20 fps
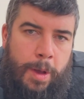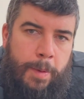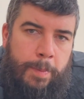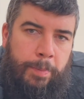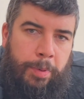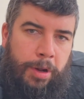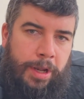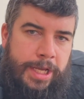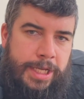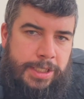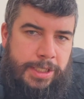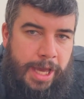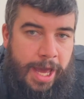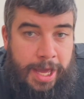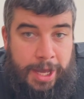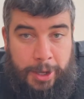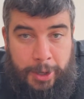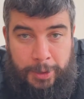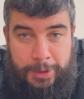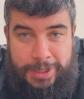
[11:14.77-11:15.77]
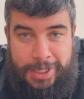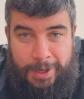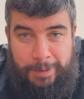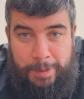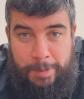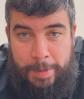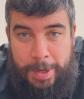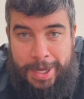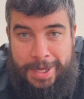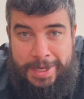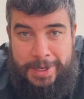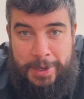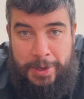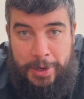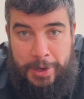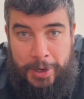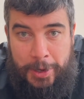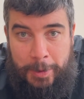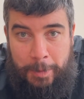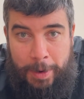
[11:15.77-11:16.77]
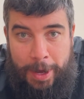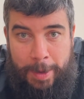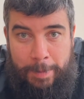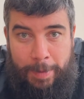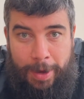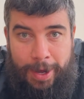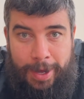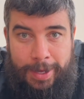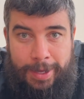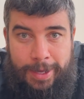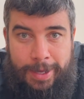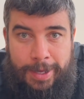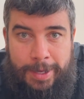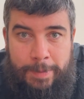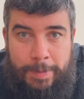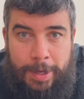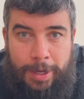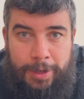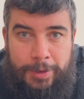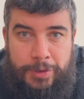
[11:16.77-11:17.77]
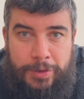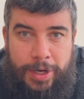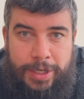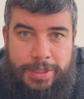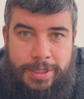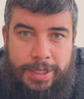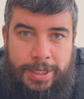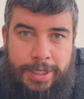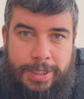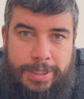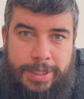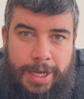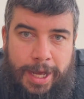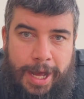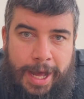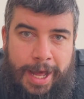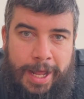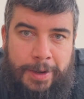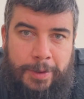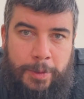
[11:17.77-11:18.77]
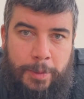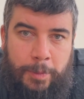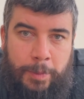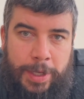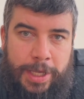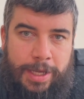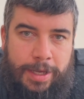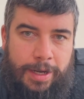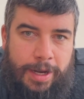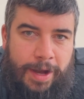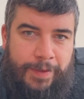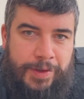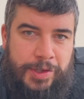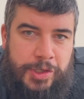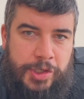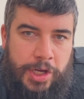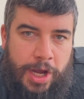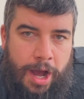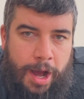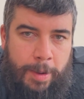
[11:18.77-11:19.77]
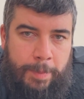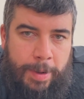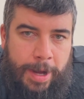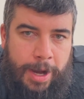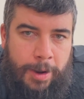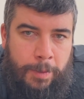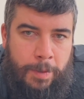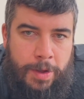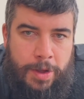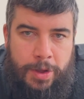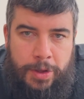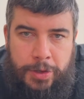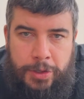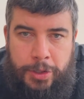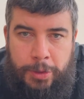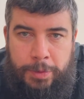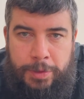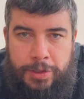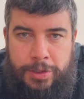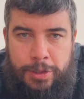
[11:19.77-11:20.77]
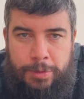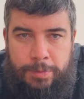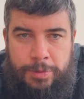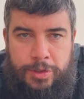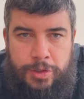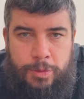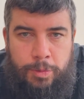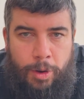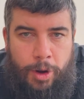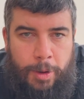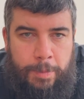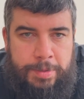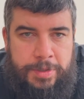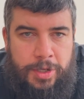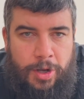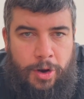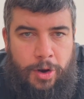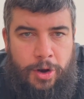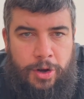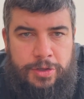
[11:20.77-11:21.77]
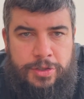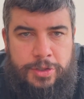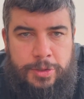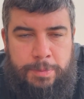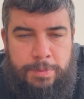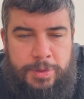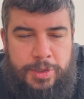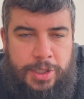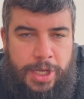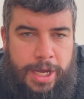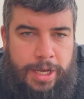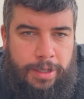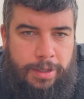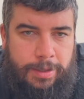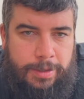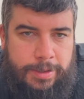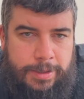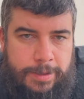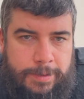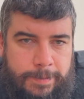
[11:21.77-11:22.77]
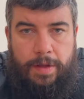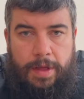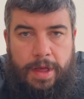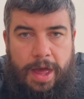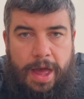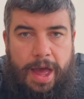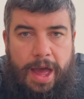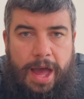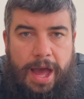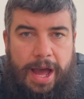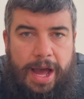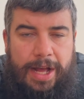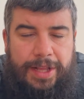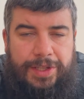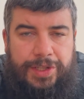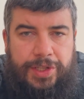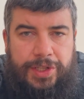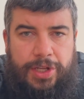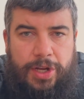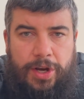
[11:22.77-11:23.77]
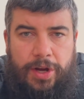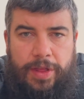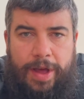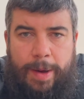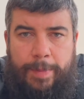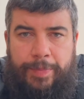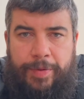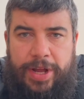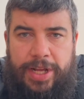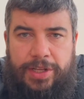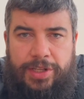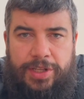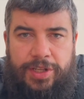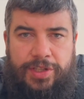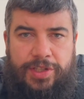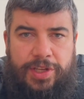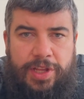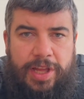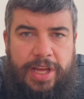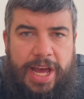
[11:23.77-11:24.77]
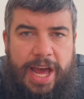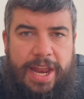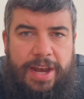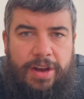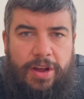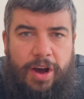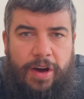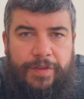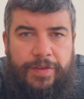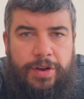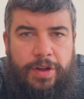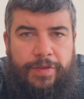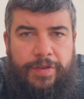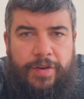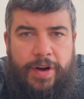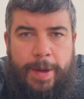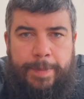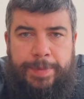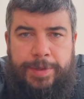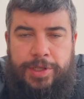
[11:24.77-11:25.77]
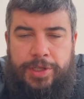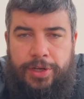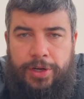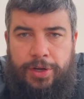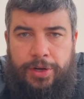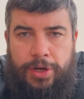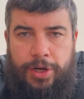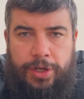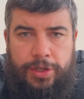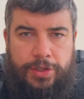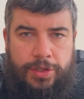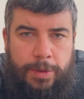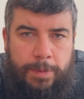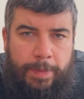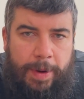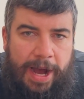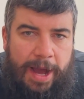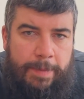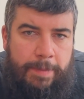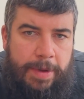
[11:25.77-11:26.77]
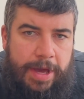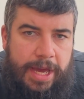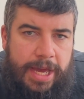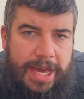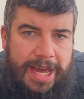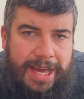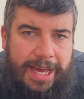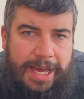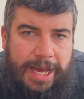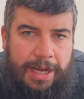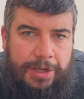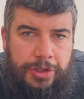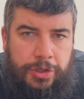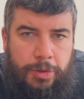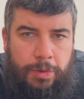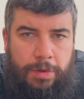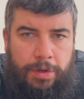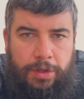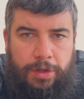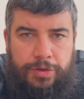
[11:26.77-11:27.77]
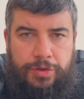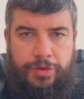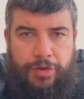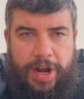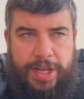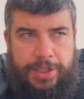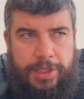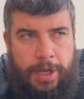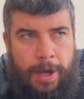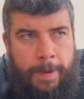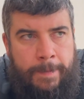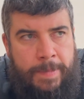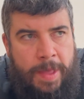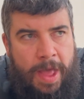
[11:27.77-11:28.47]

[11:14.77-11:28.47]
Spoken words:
please get in contact with me. You know where my email address is, and we can have a chat about doing some swaps or some sales. And so that brings us to the end of another episode hosted by me, Casual Dresser.